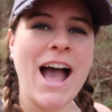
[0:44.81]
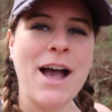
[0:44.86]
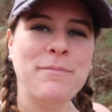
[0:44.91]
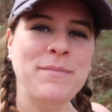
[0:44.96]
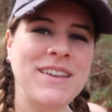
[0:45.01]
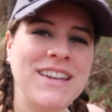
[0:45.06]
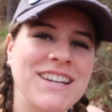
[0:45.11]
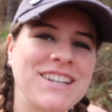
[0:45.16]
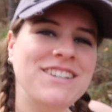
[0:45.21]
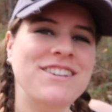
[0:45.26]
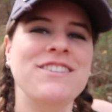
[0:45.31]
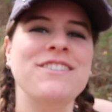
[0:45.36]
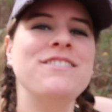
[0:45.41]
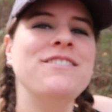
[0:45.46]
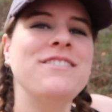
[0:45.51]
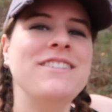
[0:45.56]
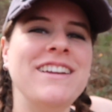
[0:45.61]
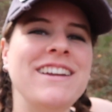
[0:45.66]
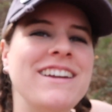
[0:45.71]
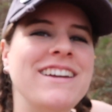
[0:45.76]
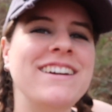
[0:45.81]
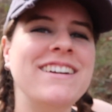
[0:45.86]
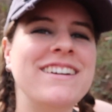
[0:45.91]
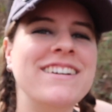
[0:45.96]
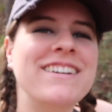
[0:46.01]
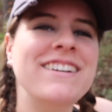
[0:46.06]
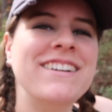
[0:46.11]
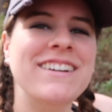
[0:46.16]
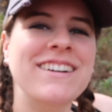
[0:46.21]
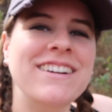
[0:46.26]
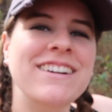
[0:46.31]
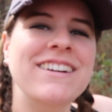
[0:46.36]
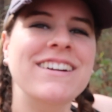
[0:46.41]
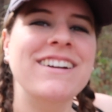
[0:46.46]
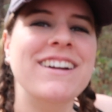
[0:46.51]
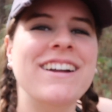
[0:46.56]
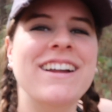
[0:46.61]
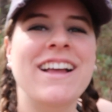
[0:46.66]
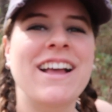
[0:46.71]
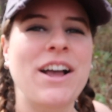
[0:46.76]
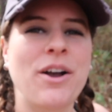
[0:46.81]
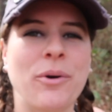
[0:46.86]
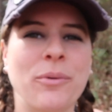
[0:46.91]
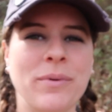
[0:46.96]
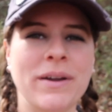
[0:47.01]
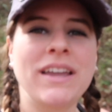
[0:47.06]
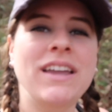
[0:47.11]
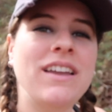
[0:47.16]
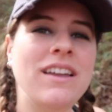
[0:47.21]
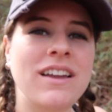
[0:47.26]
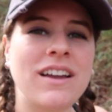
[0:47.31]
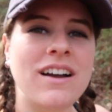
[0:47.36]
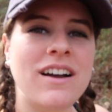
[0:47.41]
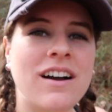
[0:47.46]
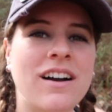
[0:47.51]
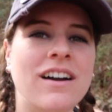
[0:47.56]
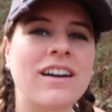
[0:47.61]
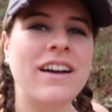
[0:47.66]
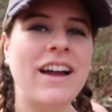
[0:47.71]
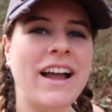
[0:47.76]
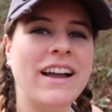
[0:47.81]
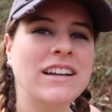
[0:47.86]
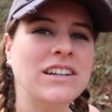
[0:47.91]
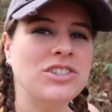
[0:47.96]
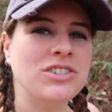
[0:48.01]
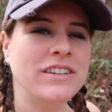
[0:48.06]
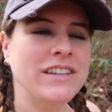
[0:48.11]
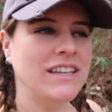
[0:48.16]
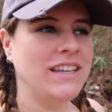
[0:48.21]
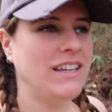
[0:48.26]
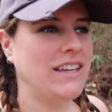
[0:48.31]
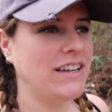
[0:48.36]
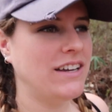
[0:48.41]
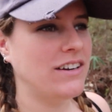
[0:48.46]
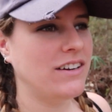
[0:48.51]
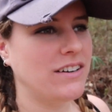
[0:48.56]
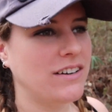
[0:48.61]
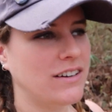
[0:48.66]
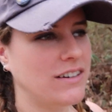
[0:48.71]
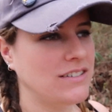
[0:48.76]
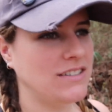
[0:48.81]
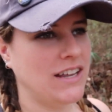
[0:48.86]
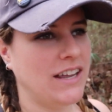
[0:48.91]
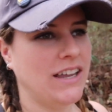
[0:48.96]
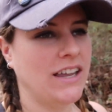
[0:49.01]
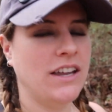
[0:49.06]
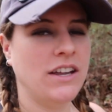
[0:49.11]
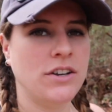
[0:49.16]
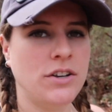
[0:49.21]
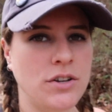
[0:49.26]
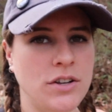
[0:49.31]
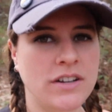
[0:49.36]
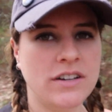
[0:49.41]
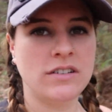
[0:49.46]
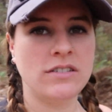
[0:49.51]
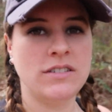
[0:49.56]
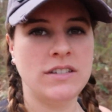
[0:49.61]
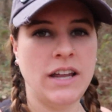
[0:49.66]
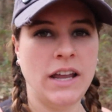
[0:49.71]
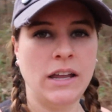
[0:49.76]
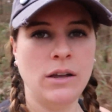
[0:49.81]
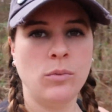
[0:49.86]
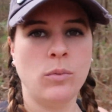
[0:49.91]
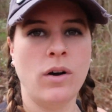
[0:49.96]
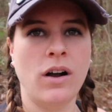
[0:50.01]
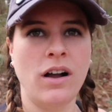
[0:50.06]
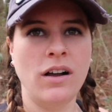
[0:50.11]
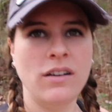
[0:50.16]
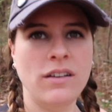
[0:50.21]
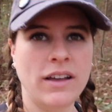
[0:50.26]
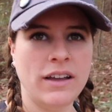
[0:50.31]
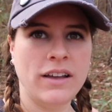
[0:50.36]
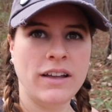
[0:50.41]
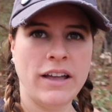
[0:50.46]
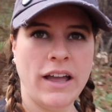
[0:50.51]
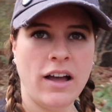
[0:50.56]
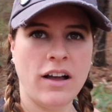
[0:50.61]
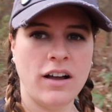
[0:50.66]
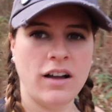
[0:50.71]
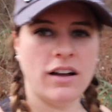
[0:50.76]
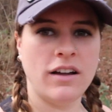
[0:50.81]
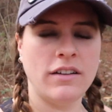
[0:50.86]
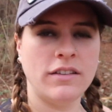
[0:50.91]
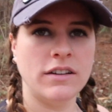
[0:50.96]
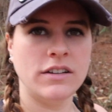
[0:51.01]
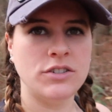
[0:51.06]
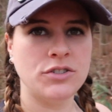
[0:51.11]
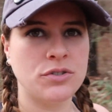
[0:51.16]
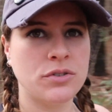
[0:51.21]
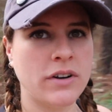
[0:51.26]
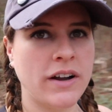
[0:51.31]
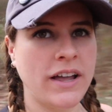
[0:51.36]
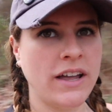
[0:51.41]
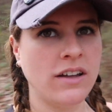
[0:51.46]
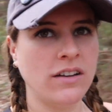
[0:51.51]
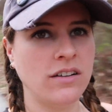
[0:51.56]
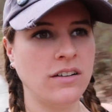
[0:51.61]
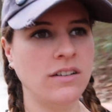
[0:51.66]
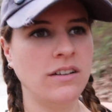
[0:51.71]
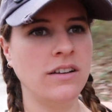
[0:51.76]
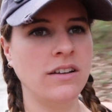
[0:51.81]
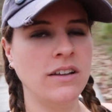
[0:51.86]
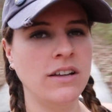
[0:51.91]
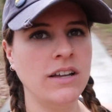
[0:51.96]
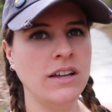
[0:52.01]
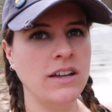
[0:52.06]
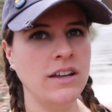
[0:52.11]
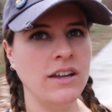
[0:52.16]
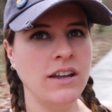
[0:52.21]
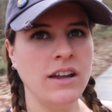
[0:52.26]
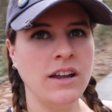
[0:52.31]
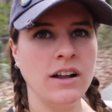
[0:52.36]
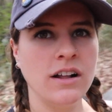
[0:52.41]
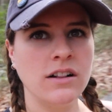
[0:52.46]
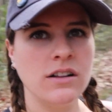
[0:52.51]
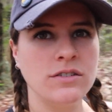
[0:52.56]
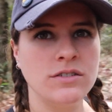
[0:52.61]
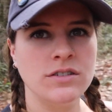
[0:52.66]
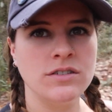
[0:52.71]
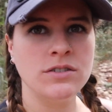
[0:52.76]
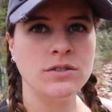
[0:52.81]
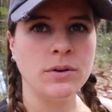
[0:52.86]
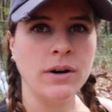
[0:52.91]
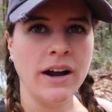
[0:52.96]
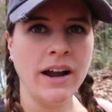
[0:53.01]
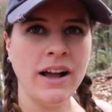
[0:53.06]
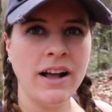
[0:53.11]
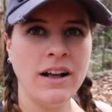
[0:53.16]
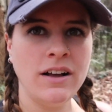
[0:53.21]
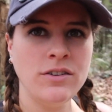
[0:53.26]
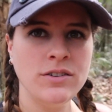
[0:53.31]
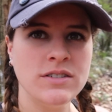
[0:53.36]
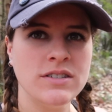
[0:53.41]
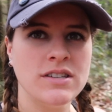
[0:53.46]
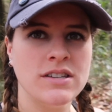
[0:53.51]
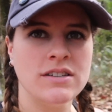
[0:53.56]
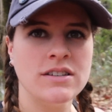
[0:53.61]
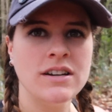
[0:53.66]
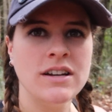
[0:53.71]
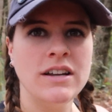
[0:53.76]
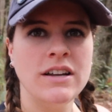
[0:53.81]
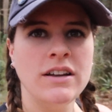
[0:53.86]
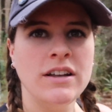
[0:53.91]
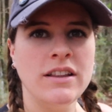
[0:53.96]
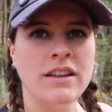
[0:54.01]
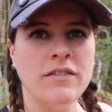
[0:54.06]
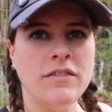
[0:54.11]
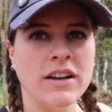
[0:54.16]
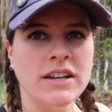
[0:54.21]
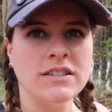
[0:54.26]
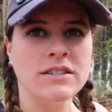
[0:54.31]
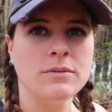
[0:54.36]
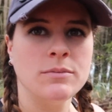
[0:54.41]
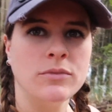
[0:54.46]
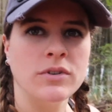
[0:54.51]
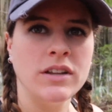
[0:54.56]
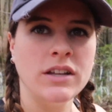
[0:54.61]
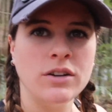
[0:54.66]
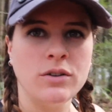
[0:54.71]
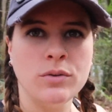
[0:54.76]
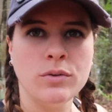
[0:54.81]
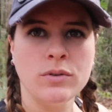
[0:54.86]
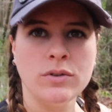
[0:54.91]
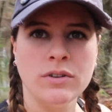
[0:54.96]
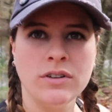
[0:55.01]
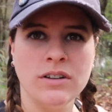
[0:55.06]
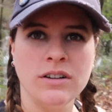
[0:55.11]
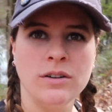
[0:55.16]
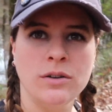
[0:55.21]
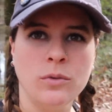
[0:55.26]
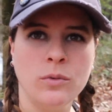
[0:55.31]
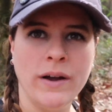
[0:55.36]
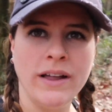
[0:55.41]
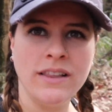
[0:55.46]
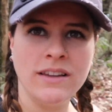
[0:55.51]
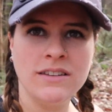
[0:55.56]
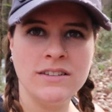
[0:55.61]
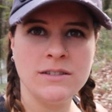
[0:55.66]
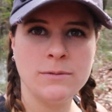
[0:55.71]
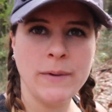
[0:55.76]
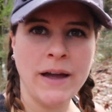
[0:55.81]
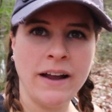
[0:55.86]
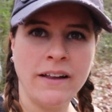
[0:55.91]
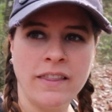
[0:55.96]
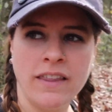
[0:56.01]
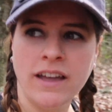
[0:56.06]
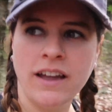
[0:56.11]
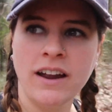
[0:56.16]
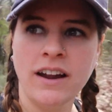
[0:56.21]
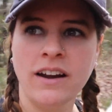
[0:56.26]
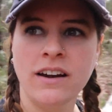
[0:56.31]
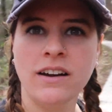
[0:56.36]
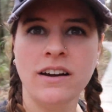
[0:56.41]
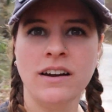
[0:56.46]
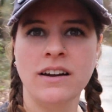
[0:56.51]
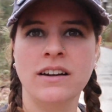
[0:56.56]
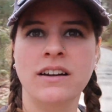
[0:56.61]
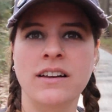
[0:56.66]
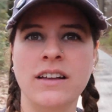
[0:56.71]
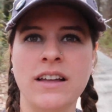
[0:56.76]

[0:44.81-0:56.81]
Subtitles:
Happy New Year! We are actually here taking a New Year's Day walk on the trail closest to our house. They've got some really cool wetlands back there.